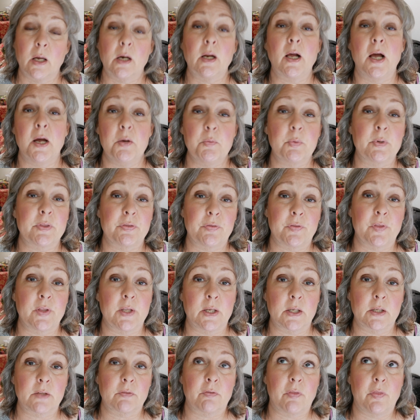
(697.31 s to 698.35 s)
And I would
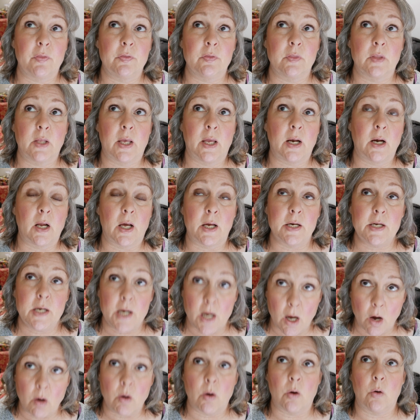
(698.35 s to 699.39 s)
think, and
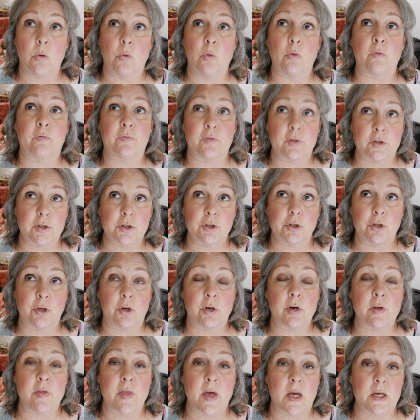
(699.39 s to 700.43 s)
I know for
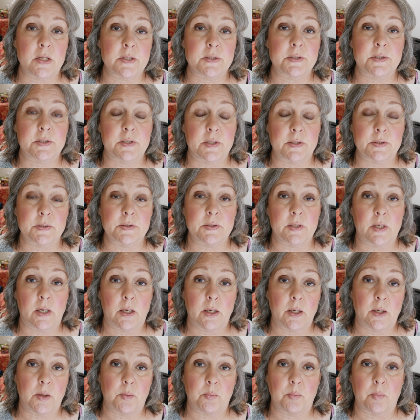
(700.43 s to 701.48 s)
sure that's the
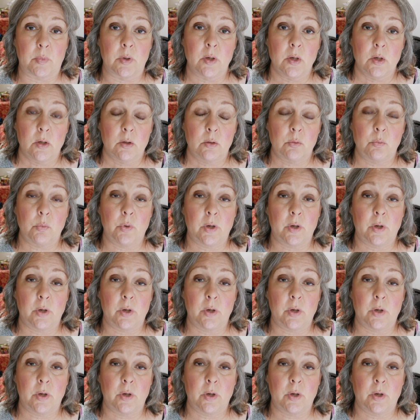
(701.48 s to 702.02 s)
same